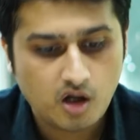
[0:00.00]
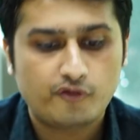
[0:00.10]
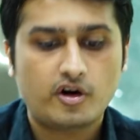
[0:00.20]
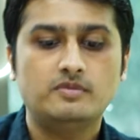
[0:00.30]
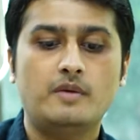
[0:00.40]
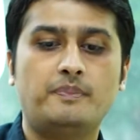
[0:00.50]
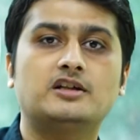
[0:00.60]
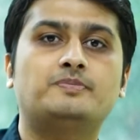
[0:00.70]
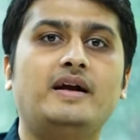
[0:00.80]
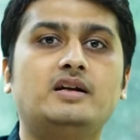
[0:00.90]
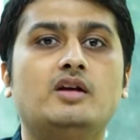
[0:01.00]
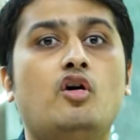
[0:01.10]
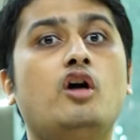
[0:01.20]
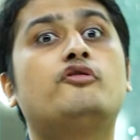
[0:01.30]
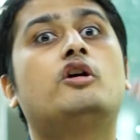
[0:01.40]
from the perspective
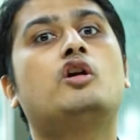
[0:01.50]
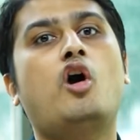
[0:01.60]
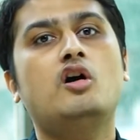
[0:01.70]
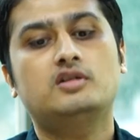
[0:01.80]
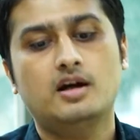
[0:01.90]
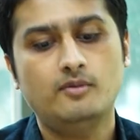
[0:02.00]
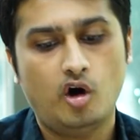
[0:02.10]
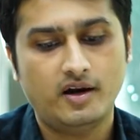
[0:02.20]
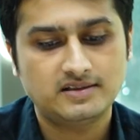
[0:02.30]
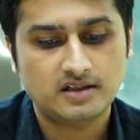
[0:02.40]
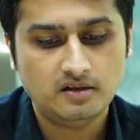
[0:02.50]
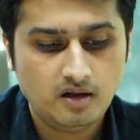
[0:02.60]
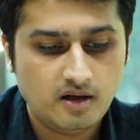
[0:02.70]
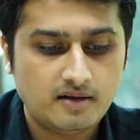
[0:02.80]
of long-term horizon,